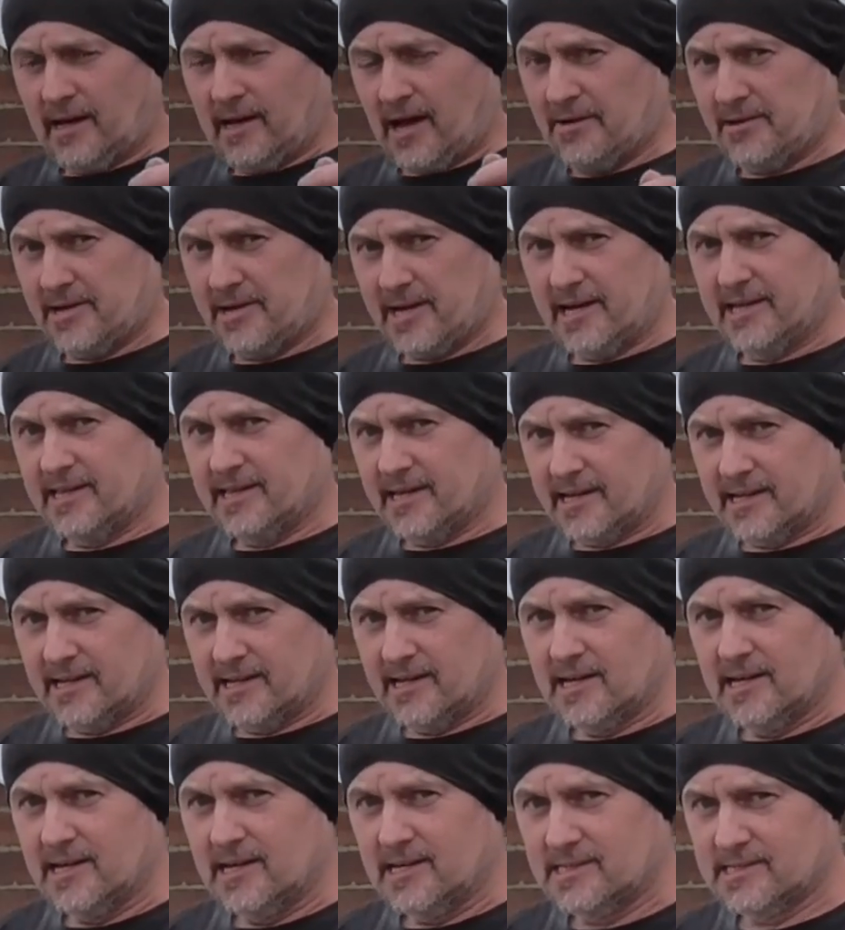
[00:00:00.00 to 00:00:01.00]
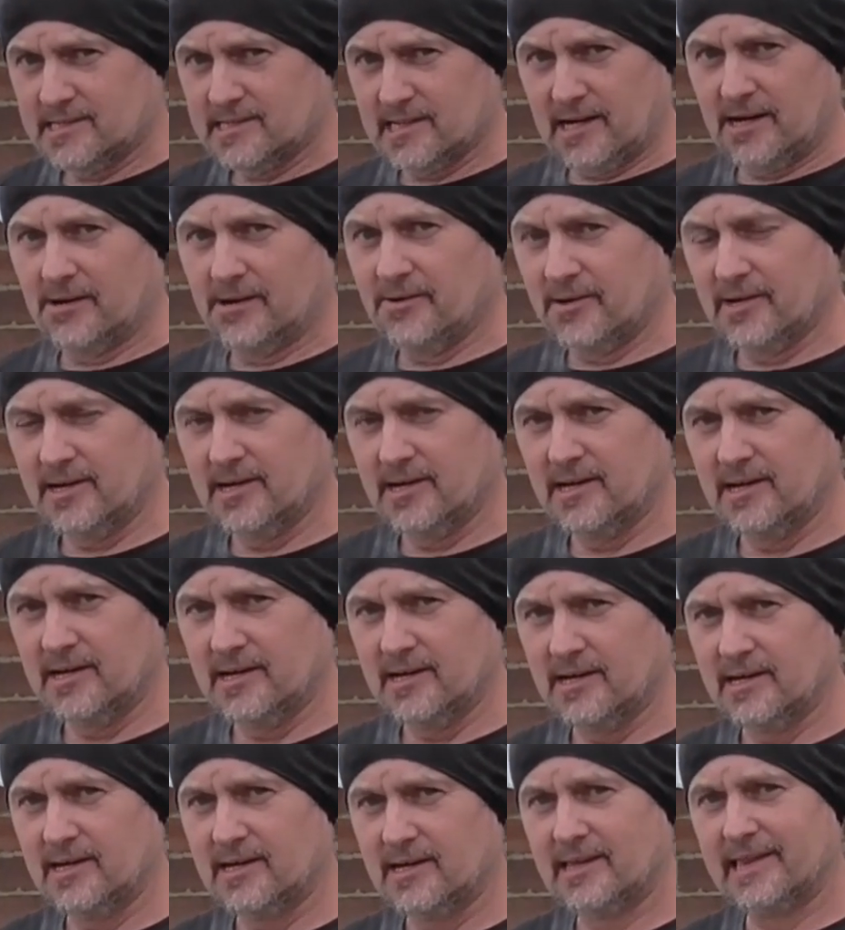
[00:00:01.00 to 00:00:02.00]
Okay then, so
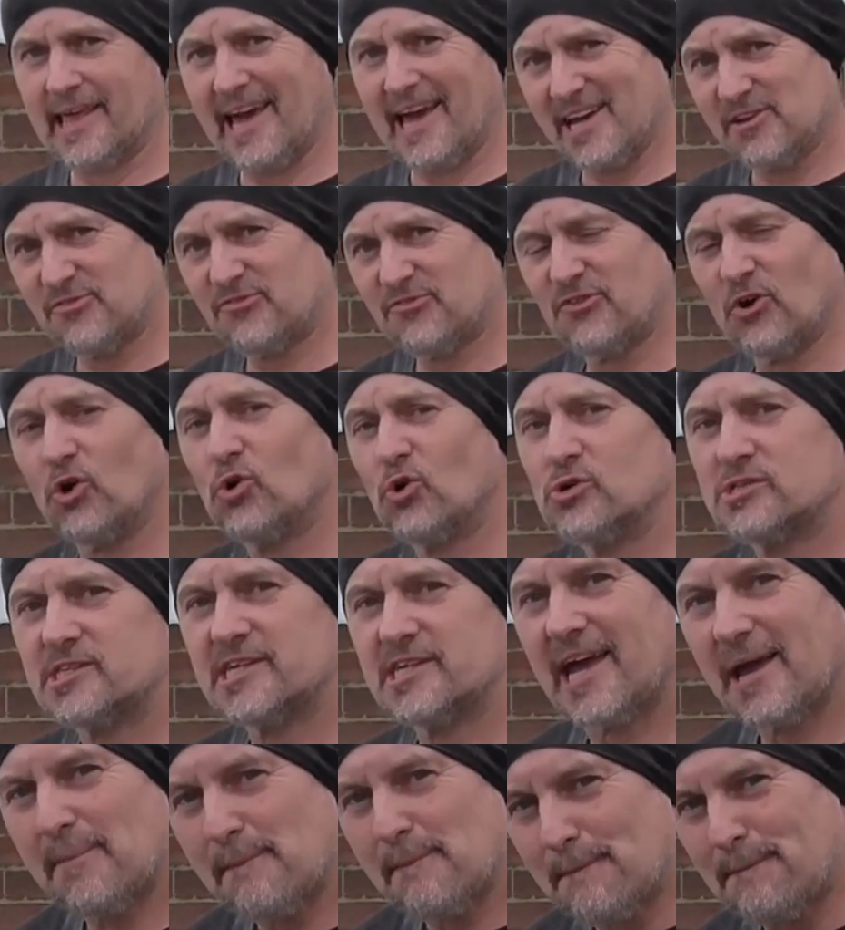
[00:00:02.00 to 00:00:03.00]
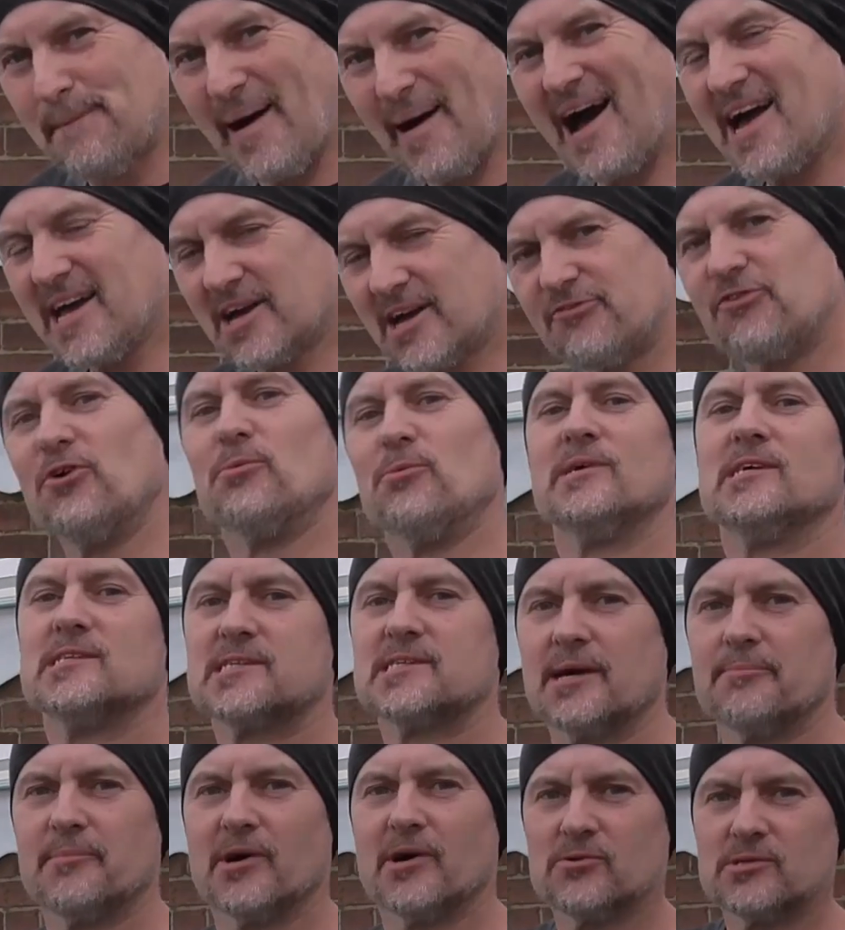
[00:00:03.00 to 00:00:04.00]
the A40 back from its
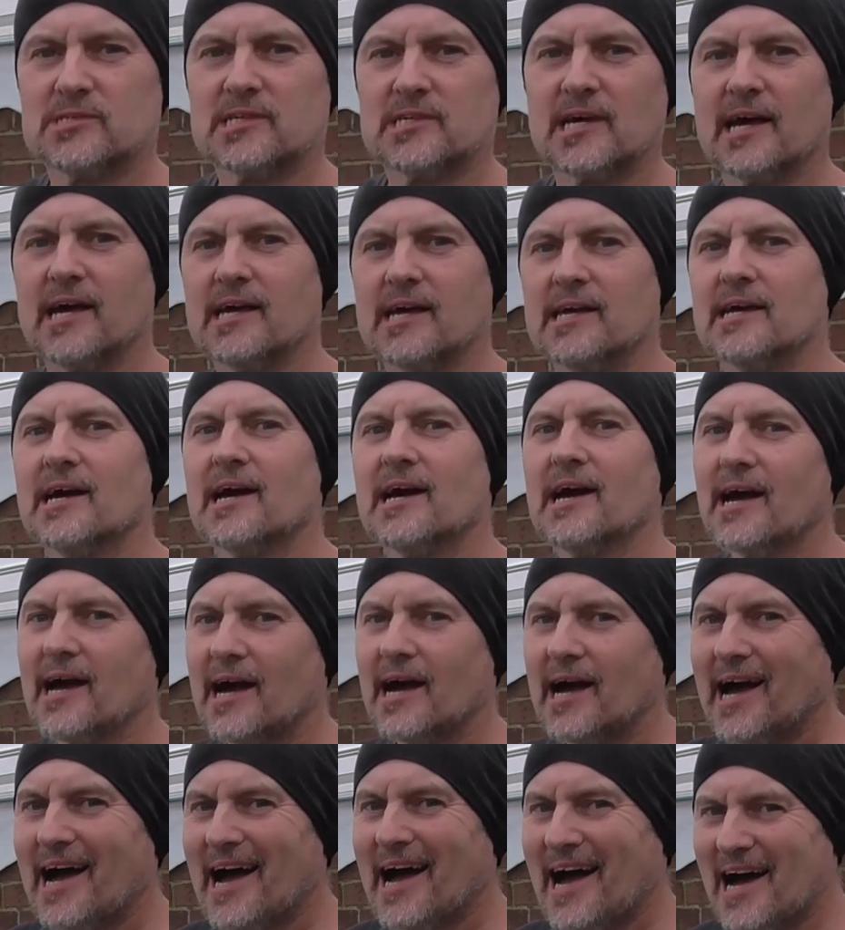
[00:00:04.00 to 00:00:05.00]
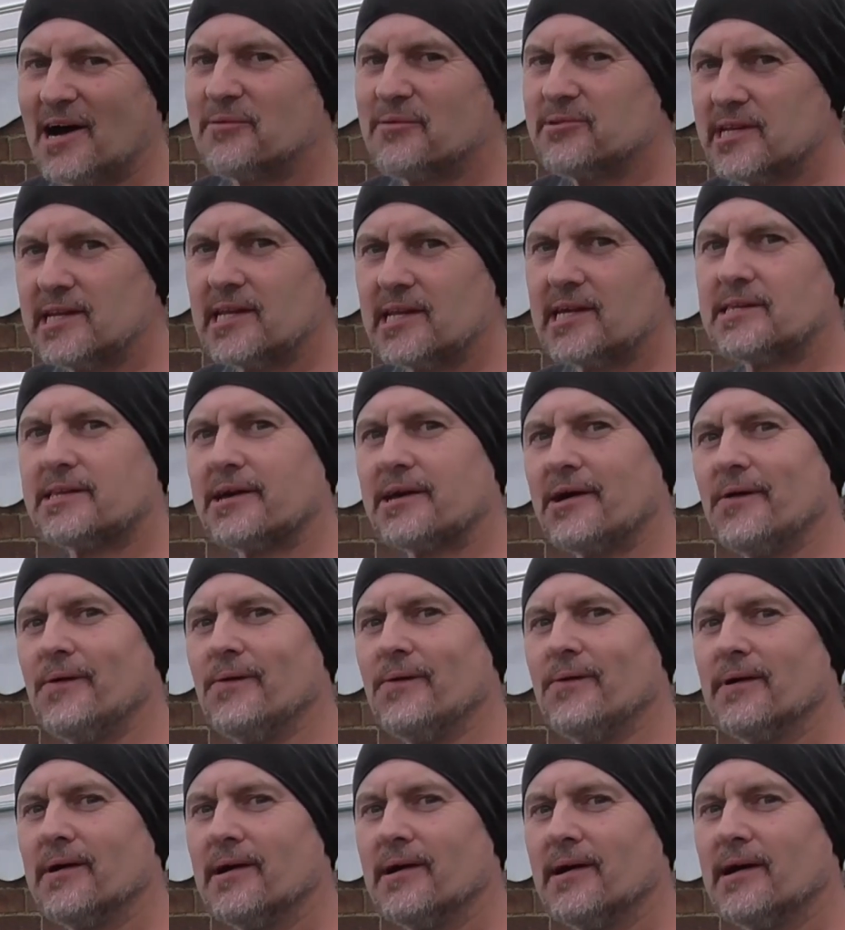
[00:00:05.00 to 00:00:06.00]
MOT. How did it
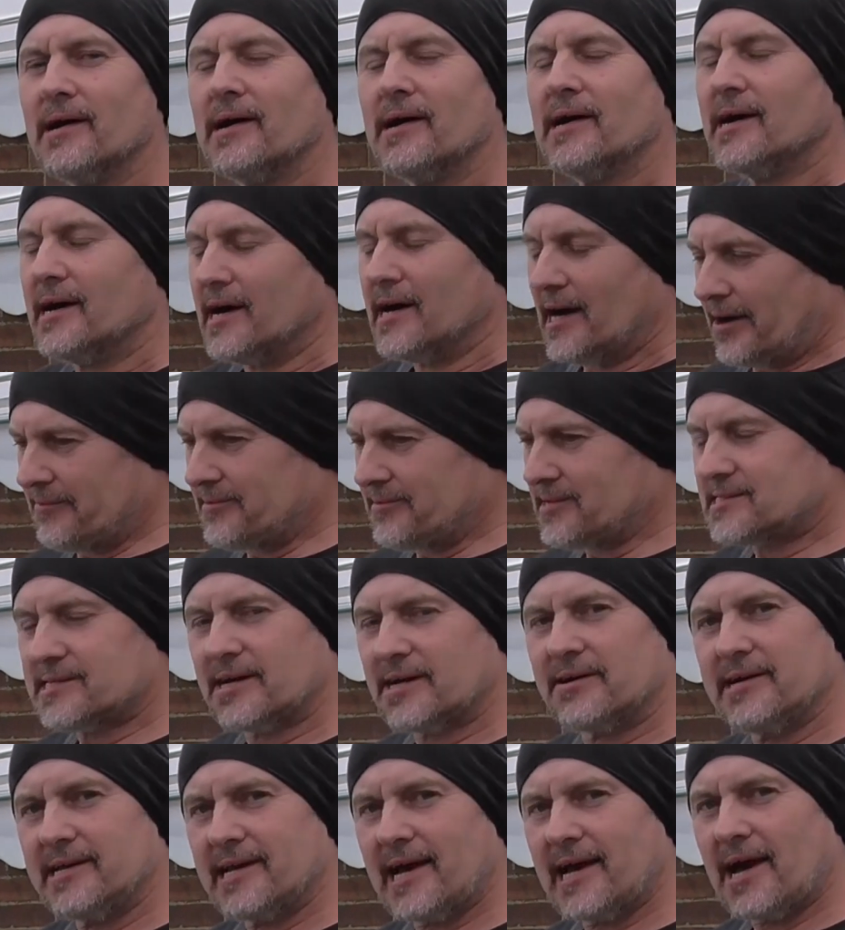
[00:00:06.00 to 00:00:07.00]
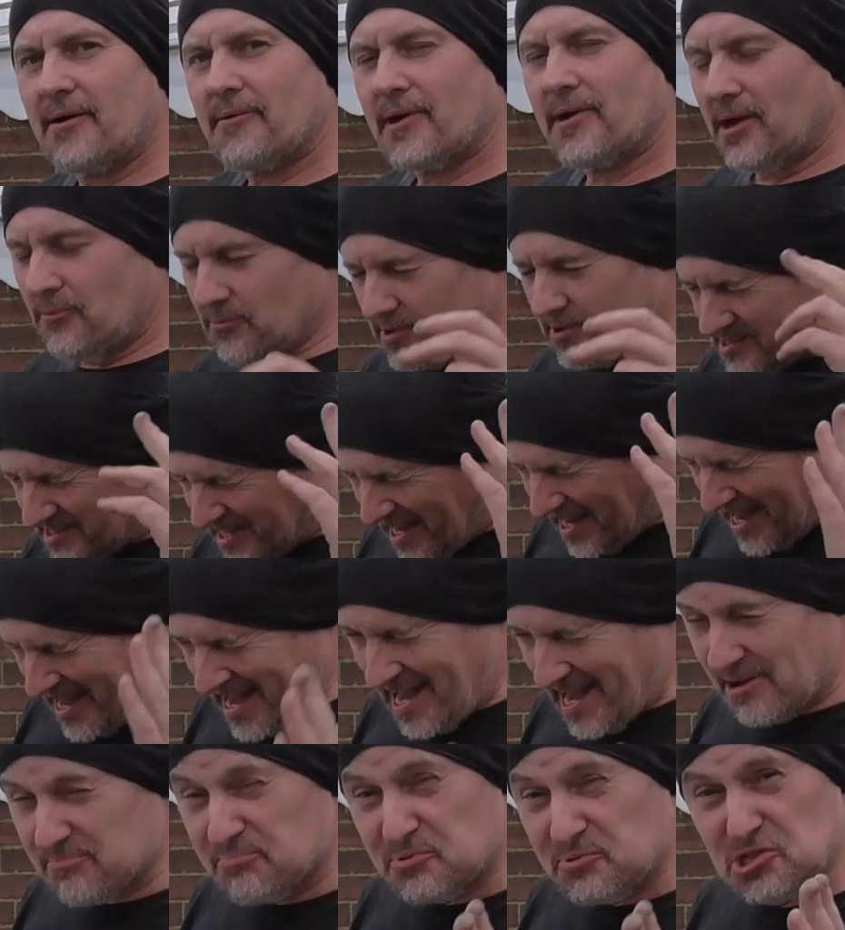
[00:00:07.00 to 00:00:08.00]
do? I'm going to tell you now, it was
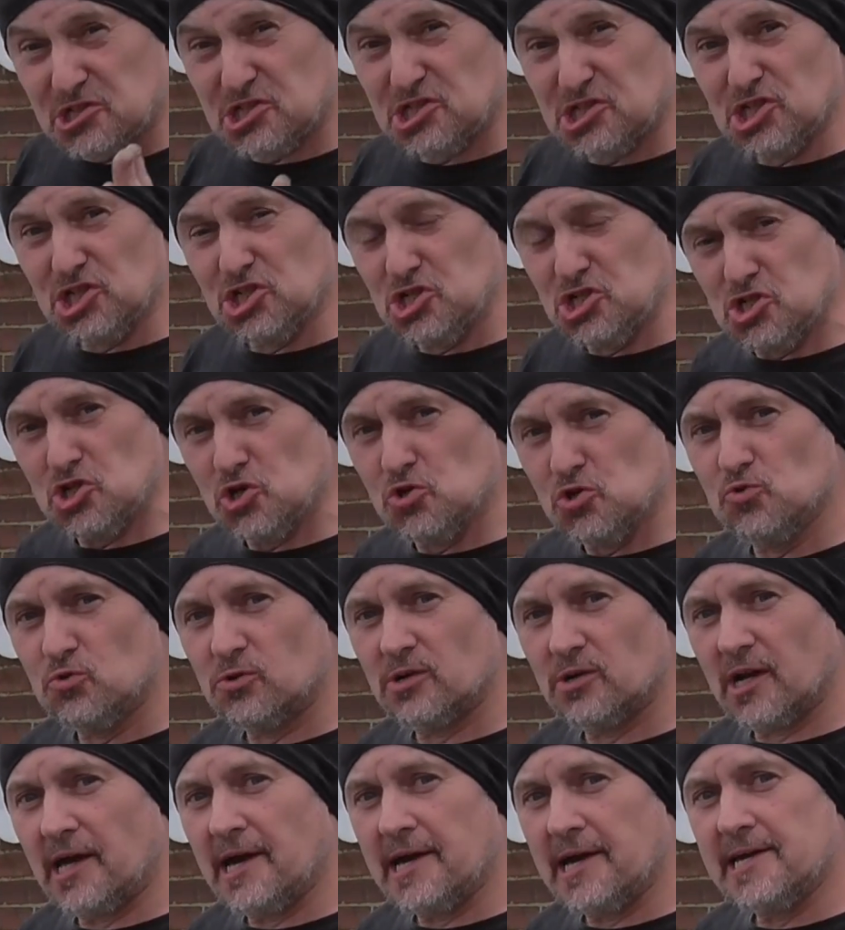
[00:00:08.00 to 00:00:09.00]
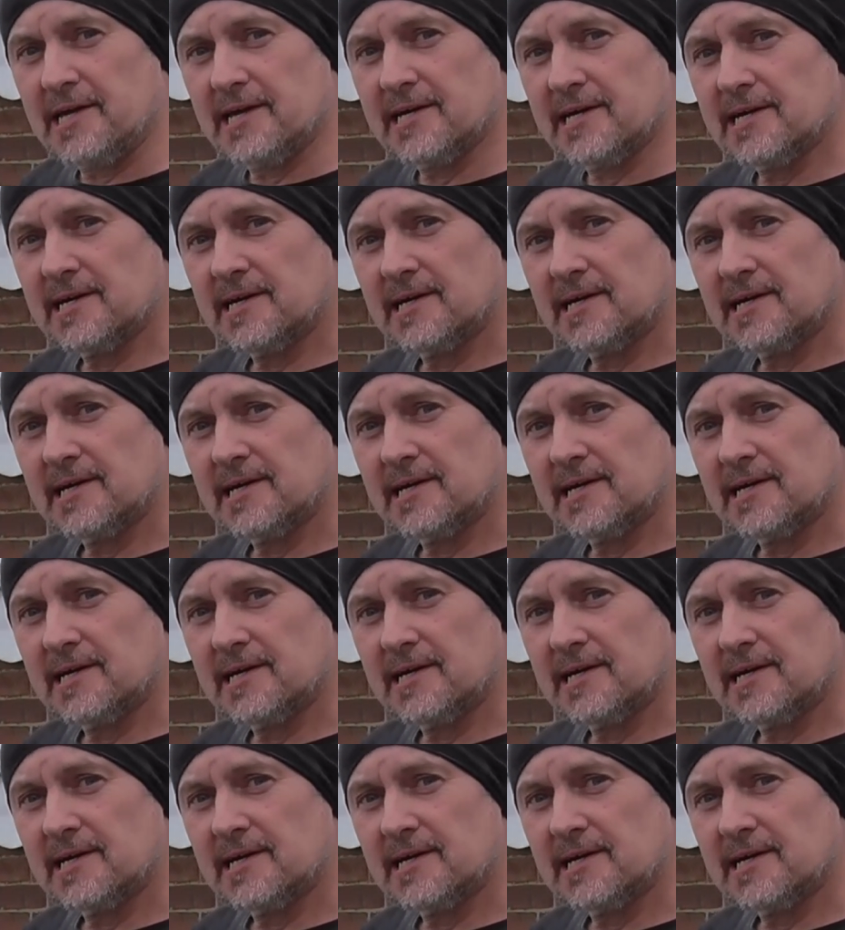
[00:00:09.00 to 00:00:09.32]
absolutely